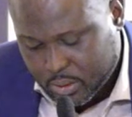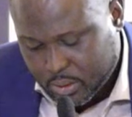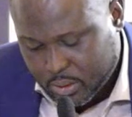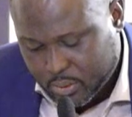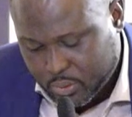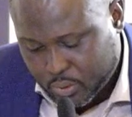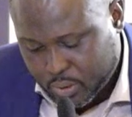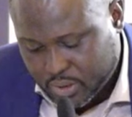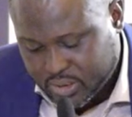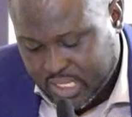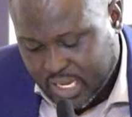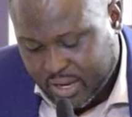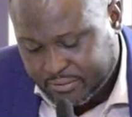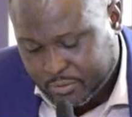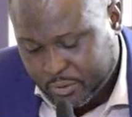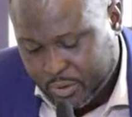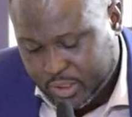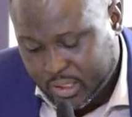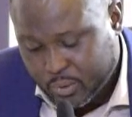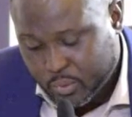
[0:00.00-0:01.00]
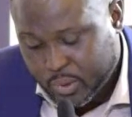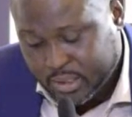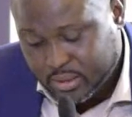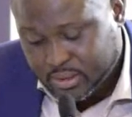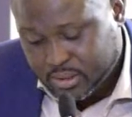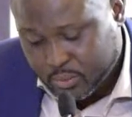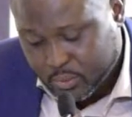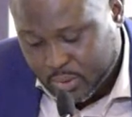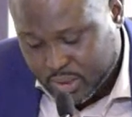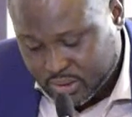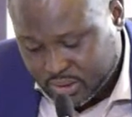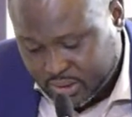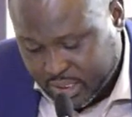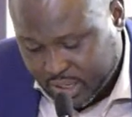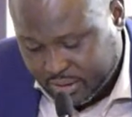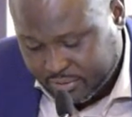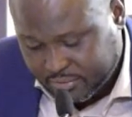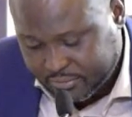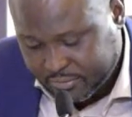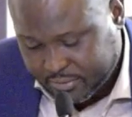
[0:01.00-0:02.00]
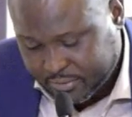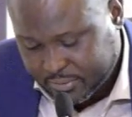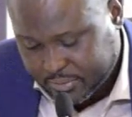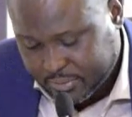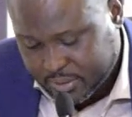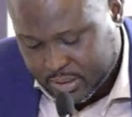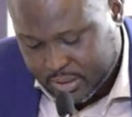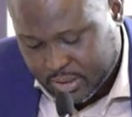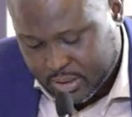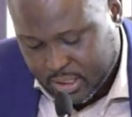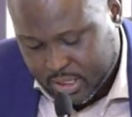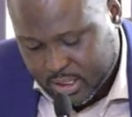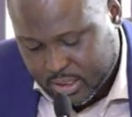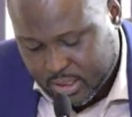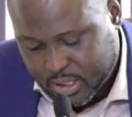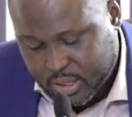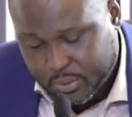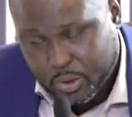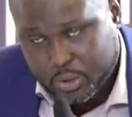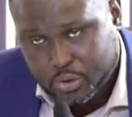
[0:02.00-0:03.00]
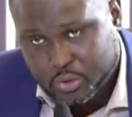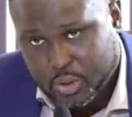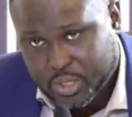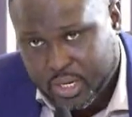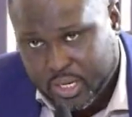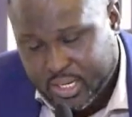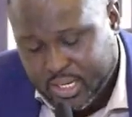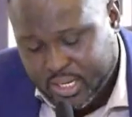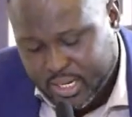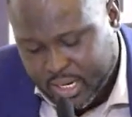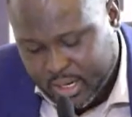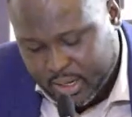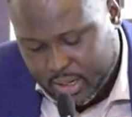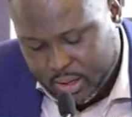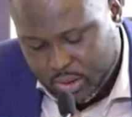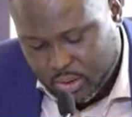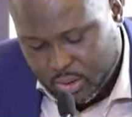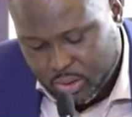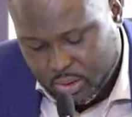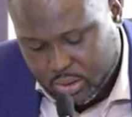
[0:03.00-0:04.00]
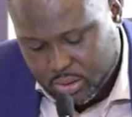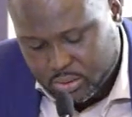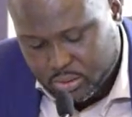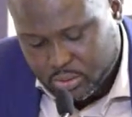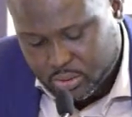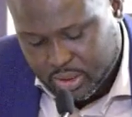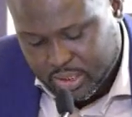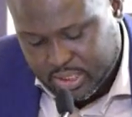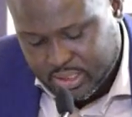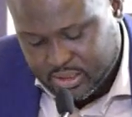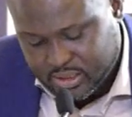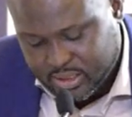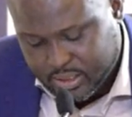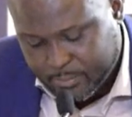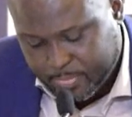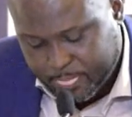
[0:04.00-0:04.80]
was staffed with only one staff, and he was currently on studies